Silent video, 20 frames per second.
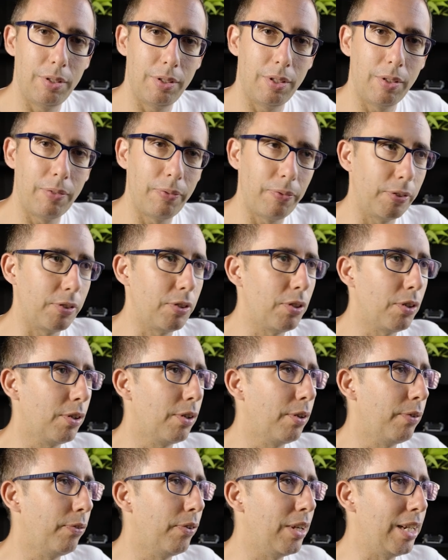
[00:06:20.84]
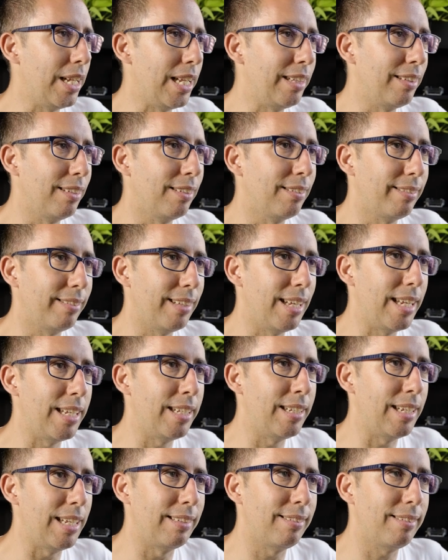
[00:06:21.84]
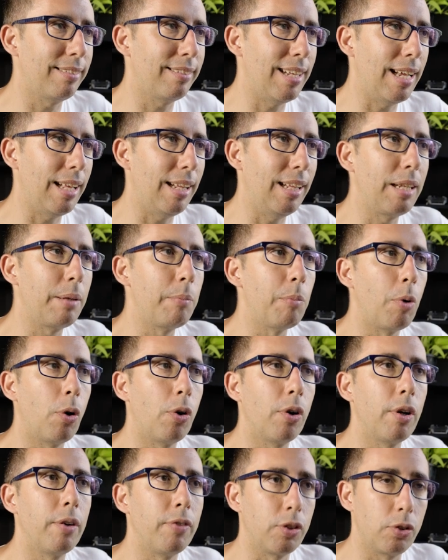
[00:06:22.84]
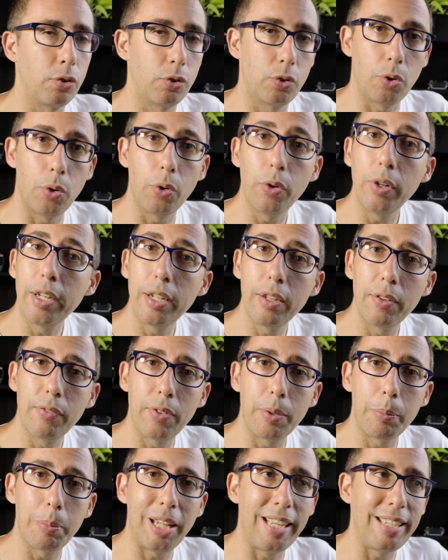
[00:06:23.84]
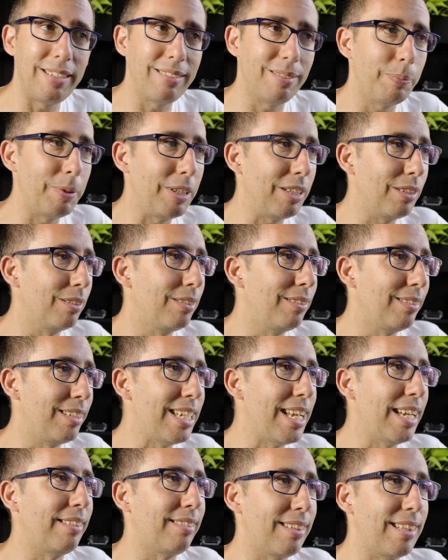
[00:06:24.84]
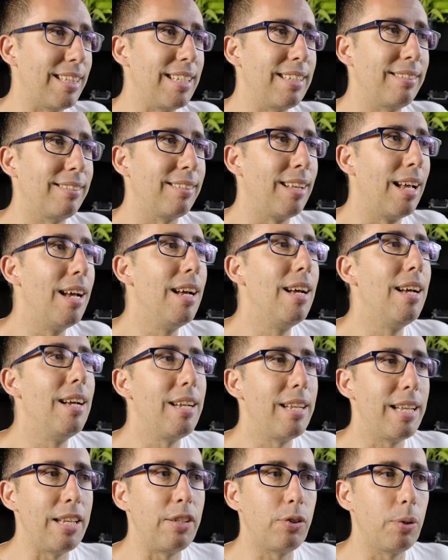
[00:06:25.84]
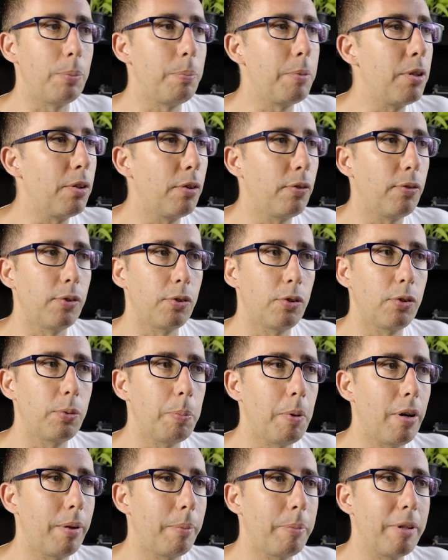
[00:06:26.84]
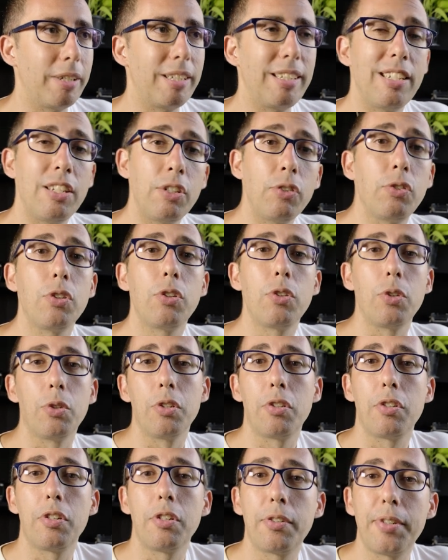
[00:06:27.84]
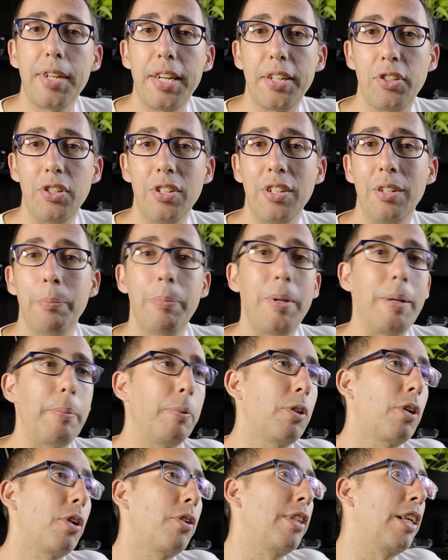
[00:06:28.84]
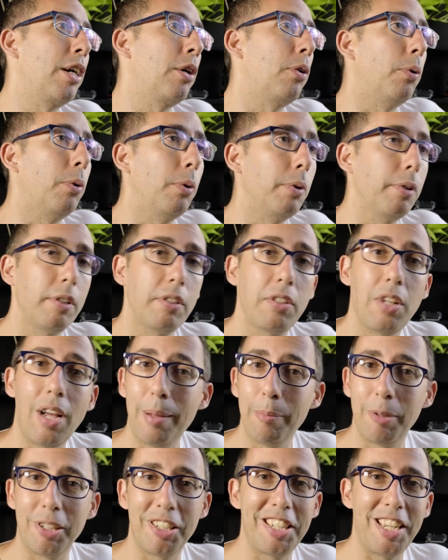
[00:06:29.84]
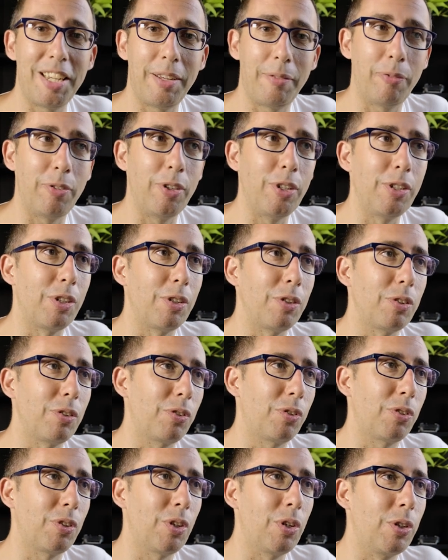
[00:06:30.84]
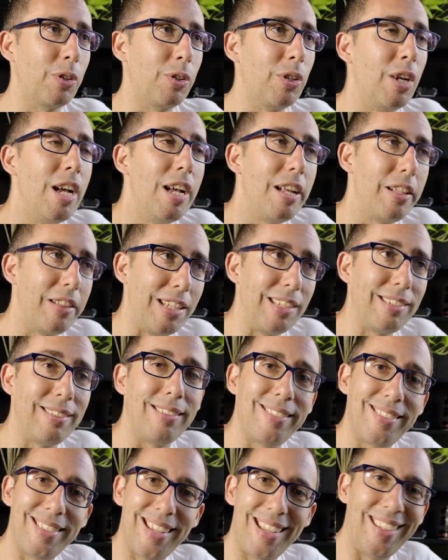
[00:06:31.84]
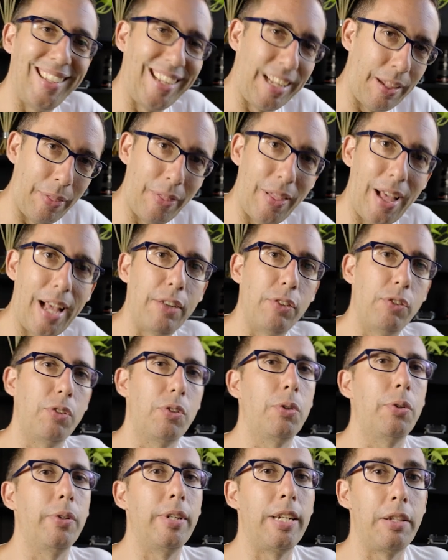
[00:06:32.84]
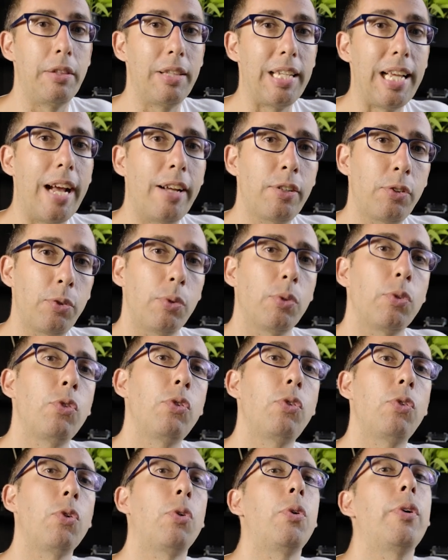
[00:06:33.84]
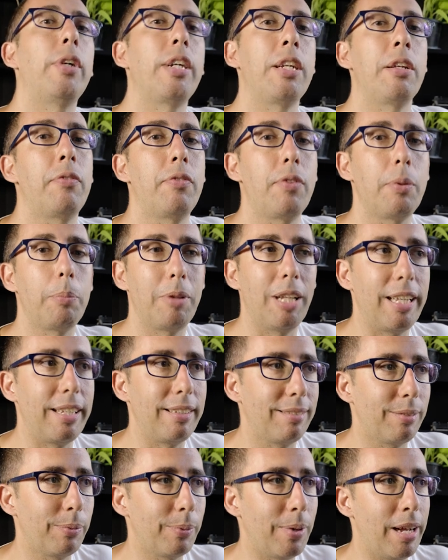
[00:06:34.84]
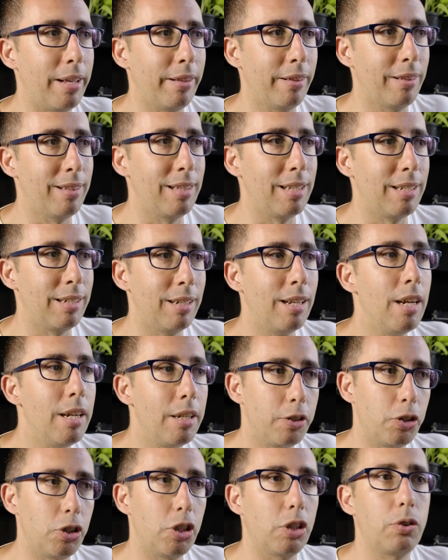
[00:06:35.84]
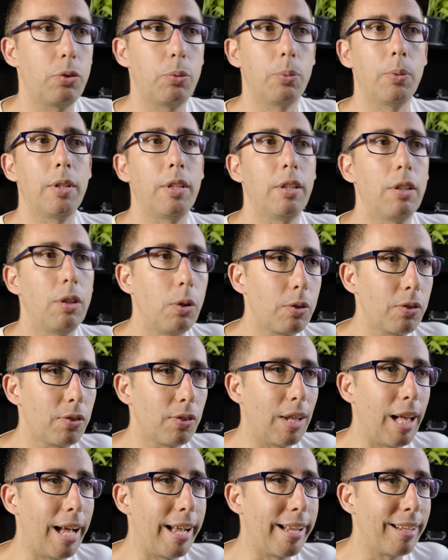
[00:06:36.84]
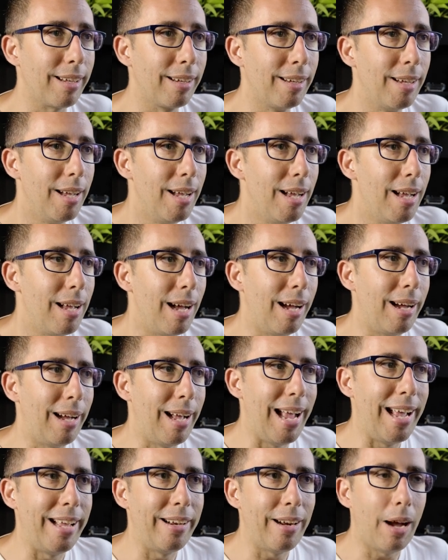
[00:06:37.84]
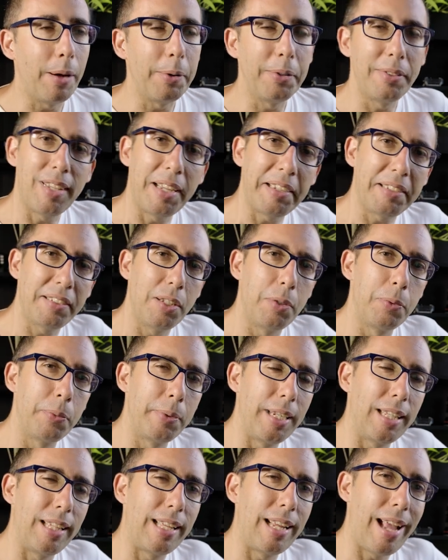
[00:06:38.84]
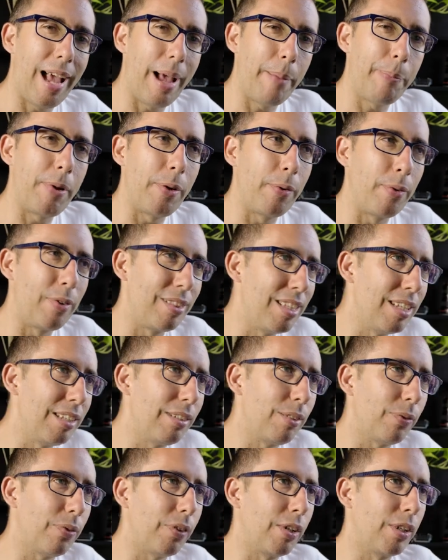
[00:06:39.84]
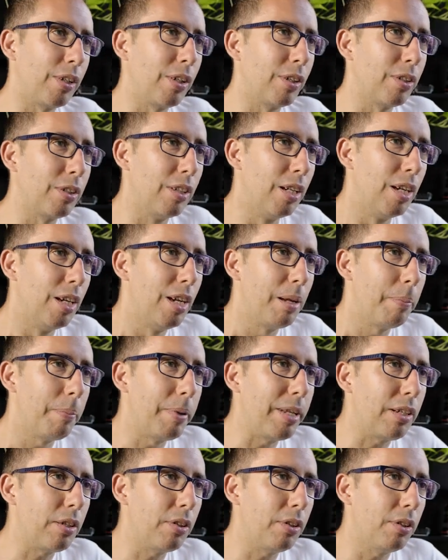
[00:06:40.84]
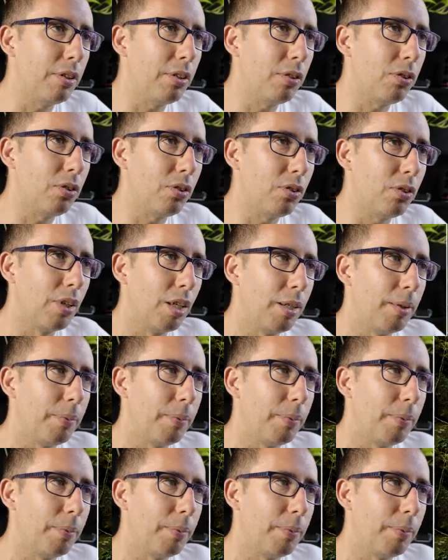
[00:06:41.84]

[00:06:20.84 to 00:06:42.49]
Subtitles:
The photographer in the scene, it's telling more of a story of the place because yes, this is a beautiful spot, but it is a tourist attraction and people go there all the time to take photos. So this is telling that story, the actual story of the place rather than just what it looks like. And I was actually really happy with this photo because